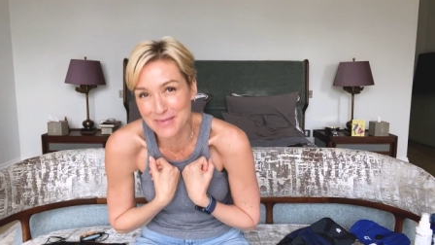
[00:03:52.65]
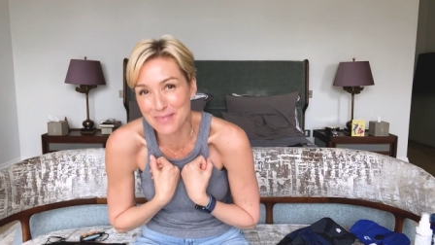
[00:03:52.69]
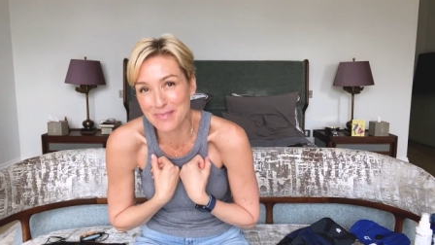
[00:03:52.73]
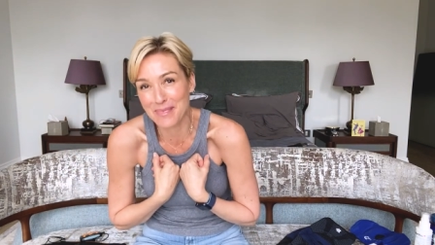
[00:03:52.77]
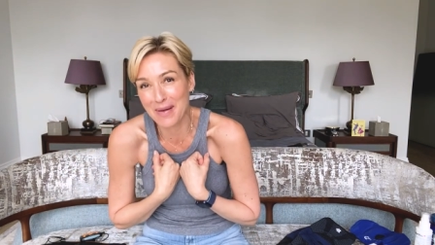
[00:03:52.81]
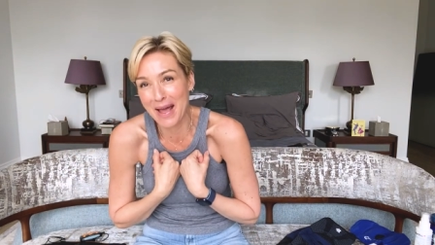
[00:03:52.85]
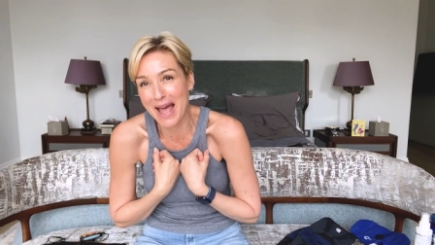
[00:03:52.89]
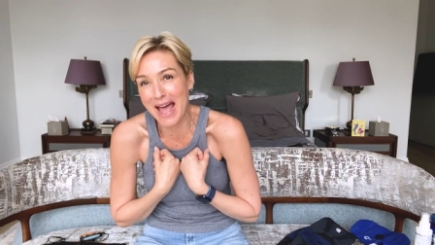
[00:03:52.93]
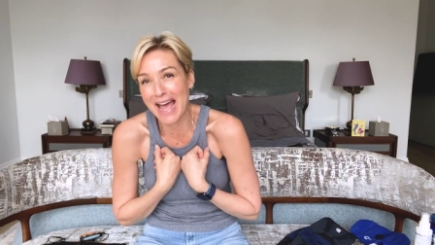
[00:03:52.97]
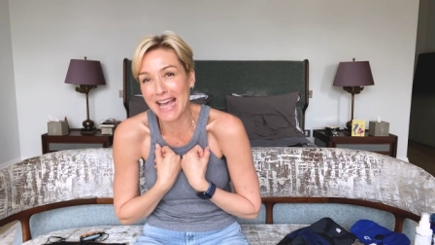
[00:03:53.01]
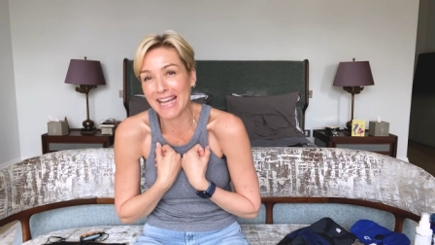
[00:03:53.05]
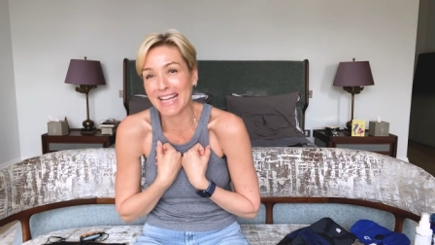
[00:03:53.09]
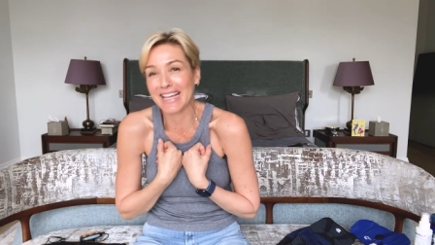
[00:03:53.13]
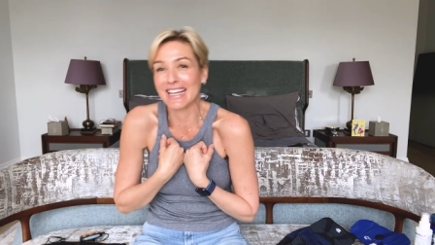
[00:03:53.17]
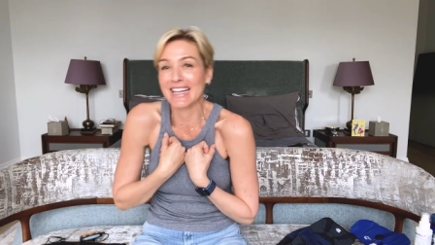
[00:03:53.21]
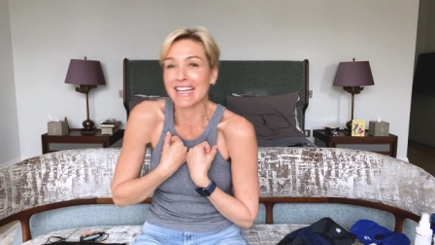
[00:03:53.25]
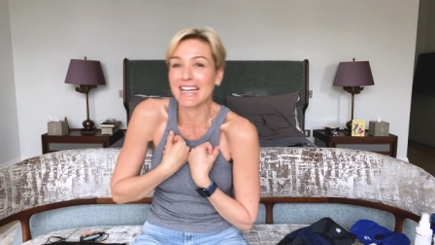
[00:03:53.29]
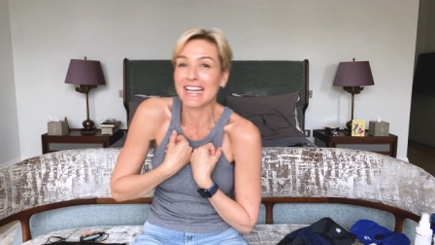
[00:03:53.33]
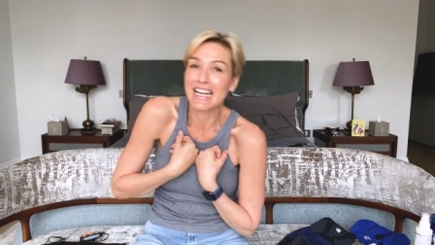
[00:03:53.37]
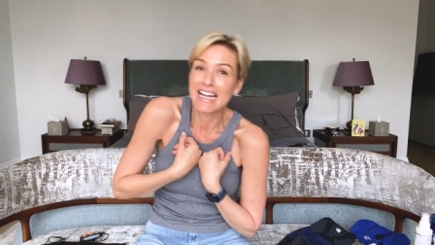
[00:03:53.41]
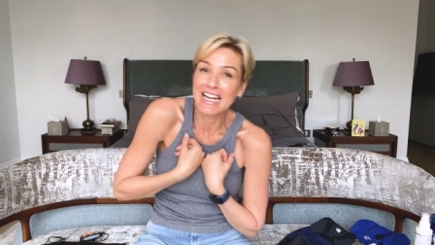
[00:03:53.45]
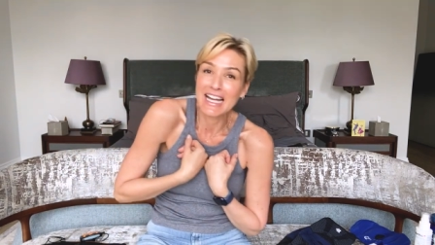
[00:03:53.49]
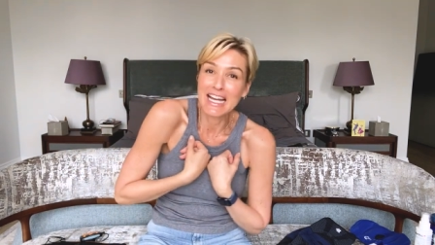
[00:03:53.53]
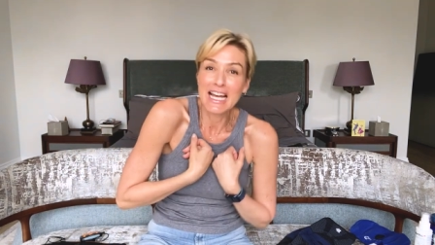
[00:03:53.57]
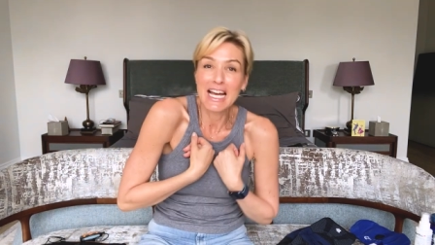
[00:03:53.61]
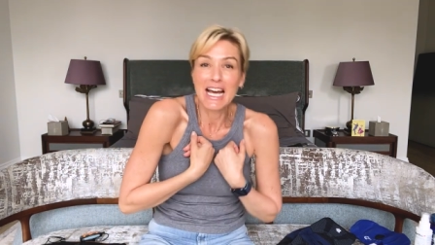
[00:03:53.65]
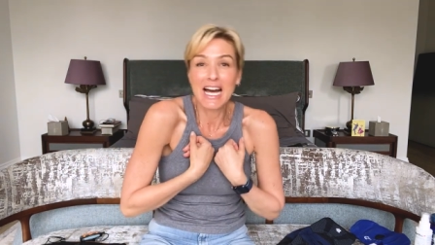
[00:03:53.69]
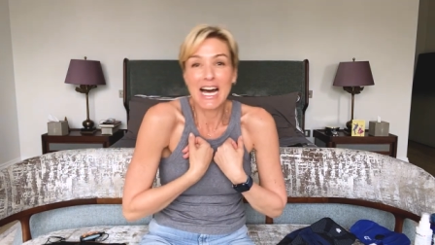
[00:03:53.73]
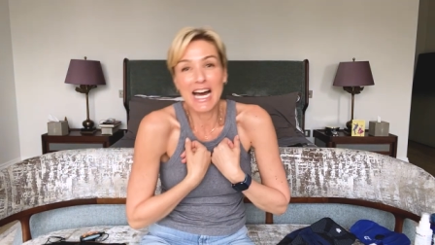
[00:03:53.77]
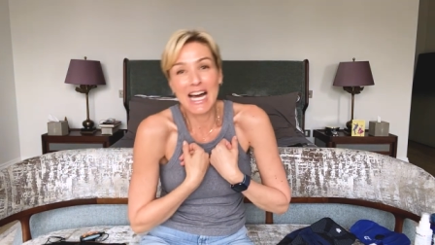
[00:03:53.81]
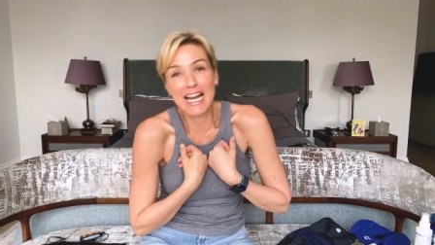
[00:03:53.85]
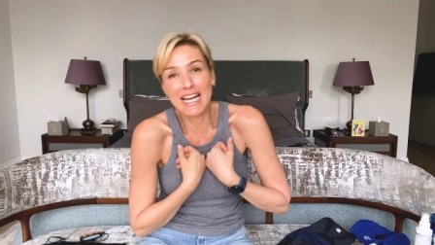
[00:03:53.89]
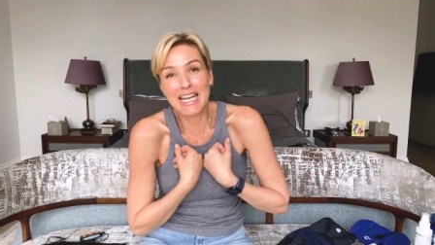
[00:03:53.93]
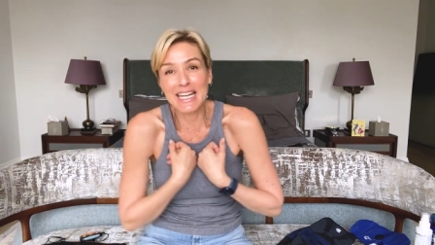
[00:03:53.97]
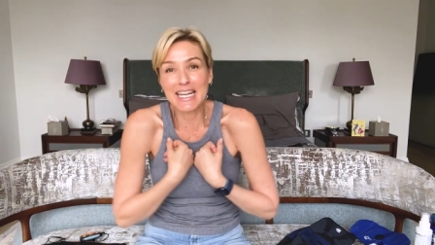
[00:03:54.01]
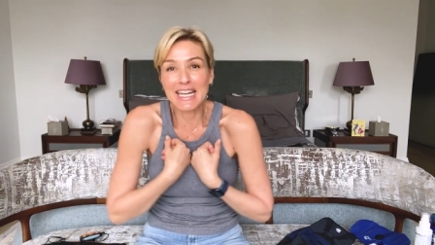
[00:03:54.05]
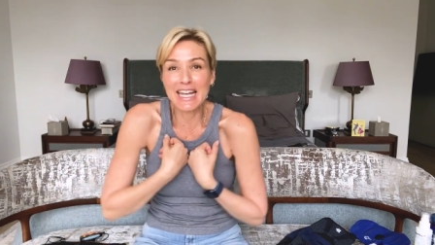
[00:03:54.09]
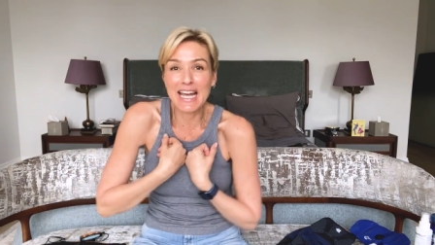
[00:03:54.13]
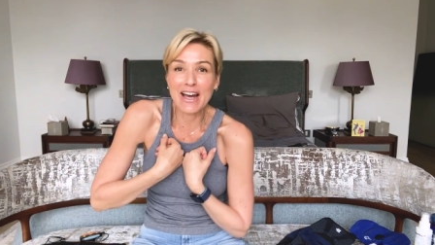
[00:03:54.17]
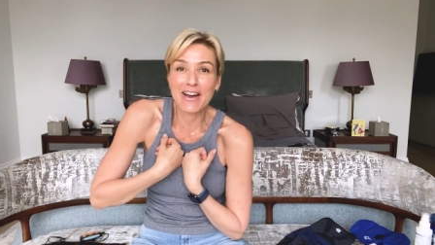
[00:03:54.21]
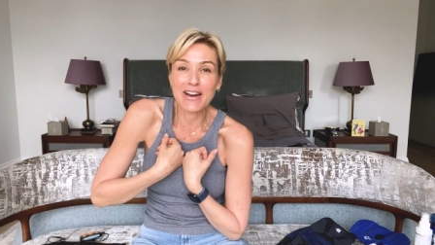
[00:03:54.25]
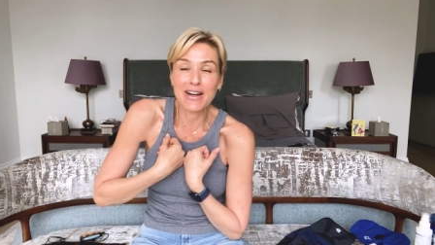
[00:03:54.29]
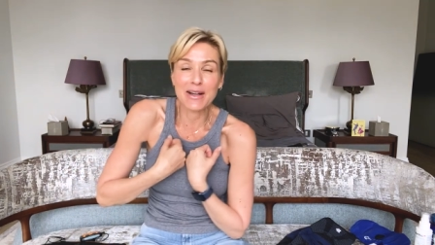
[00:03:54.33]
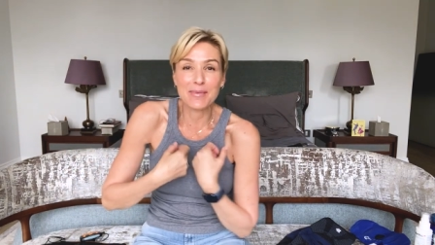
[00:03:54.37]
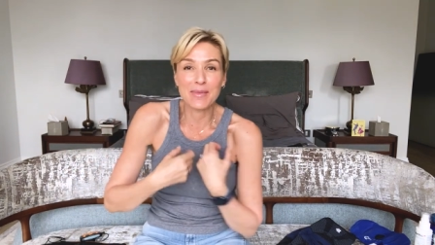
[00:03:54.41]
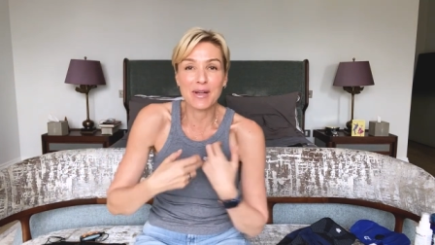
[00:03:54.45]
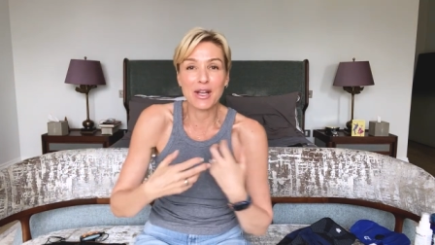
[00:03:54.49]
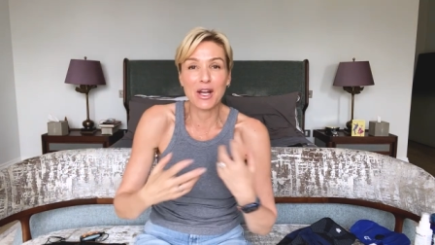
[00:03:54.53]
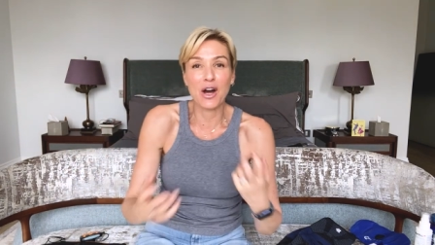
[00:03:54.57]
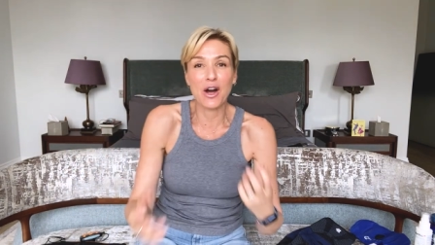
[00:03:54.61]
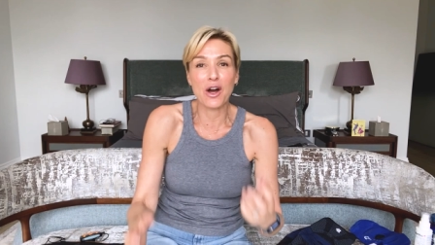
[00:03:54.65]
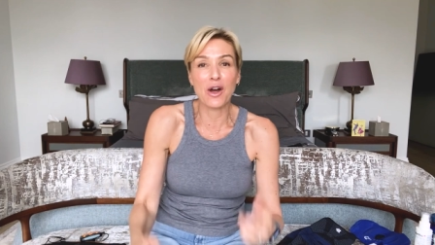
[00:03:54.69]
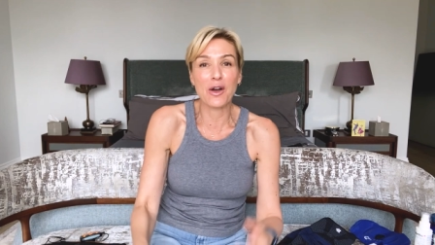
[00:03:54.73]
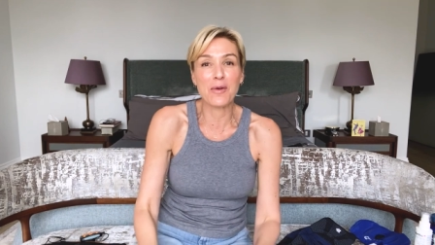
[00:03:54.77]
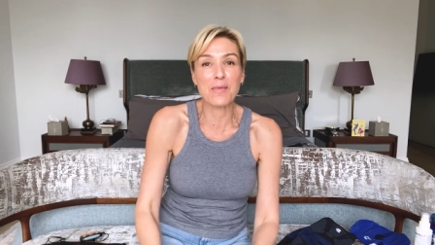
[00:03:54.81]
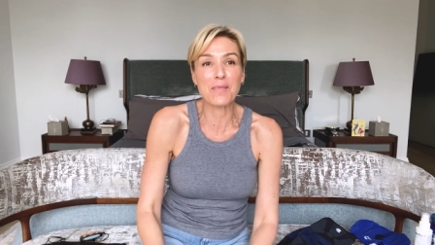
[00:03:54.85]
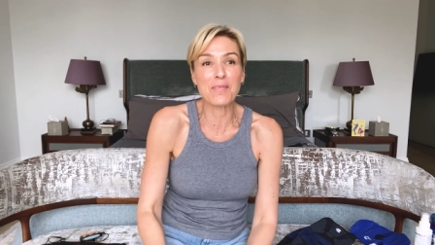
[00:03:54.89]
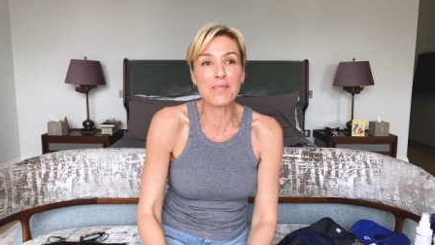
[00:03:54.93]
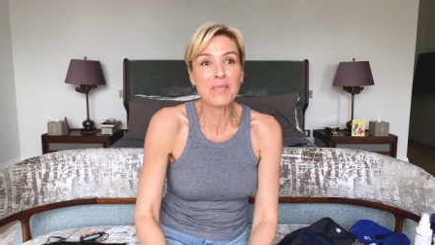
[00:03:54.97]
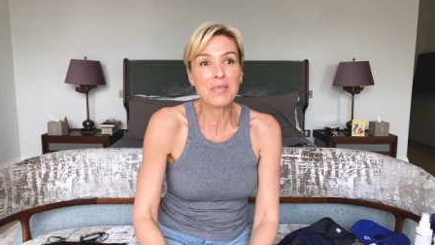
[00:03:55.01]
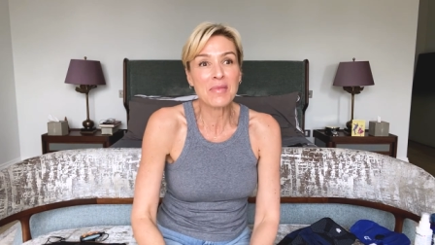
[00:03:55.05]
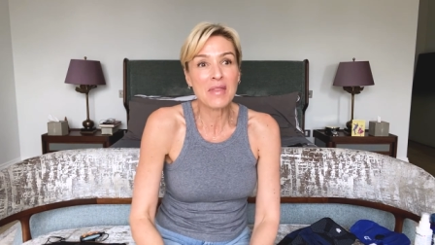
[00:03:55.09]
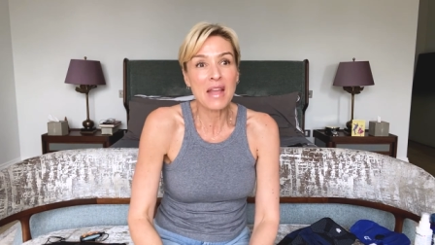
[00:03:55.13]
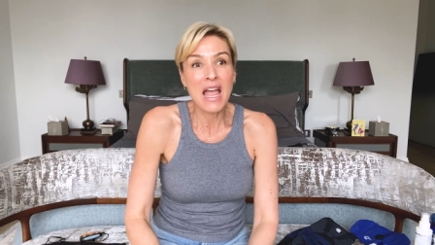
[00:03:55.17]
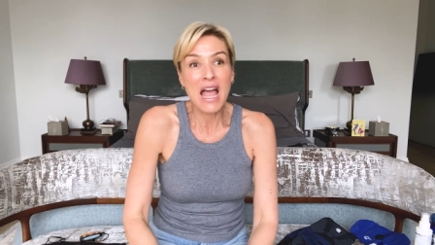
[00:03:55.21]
back and he carried me home.